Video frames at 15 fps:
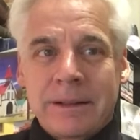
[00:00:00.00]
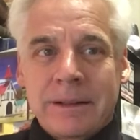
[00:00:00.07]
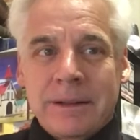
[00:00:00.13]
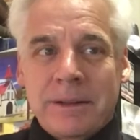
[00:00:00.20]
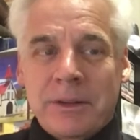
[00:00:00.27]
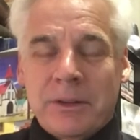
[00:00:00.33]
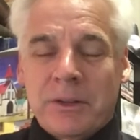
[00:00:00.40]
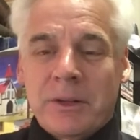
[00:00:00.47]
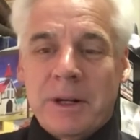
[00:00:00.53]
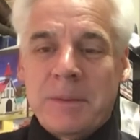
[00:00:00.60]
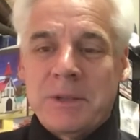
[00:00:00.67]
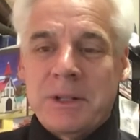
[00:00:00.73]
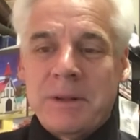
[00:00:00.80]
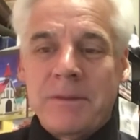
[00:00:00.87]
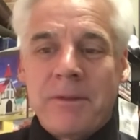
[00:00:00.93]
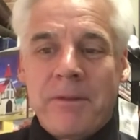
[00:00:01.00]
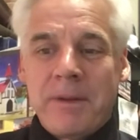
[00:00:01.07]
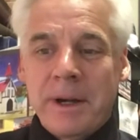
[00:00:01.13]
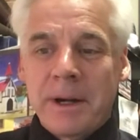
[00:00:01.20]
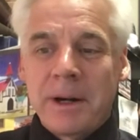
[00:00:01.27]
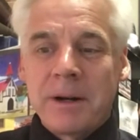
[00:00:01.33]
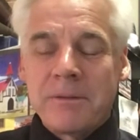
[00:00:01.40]
description,
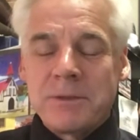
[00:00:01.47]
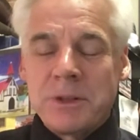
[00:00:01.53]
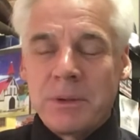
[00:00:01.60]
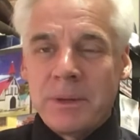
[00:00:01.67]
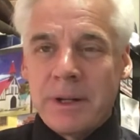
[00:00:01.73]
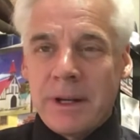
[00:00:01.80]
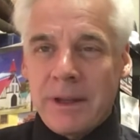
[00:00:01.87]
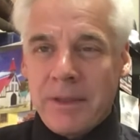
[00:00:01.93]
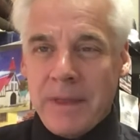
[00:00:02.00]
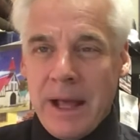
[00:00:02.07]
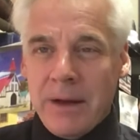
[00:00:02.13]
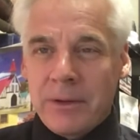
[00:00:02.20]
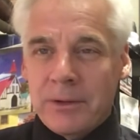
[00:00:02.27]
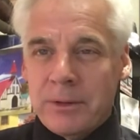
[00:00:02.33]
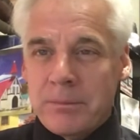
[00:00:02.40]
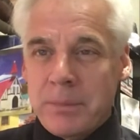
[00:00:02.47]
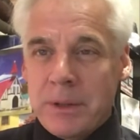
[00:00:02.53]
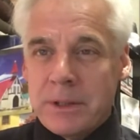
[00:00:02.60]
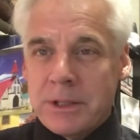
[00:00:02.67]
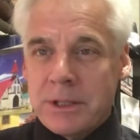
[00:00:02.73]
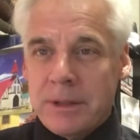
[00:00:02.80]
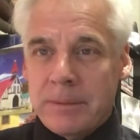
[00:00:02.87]
fear of doing 1,000
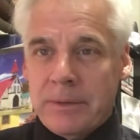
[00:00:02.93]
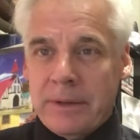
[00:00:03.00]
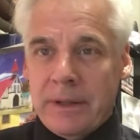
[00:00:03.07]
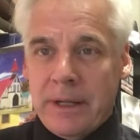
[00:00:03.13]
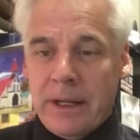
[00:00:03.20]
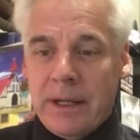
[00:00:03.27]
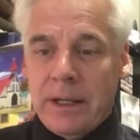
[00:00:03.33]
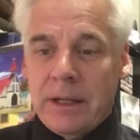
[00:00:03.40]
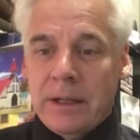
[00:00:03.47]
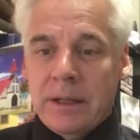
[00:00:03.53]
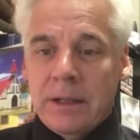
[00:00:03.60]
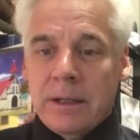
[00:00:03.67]
push-ups a day.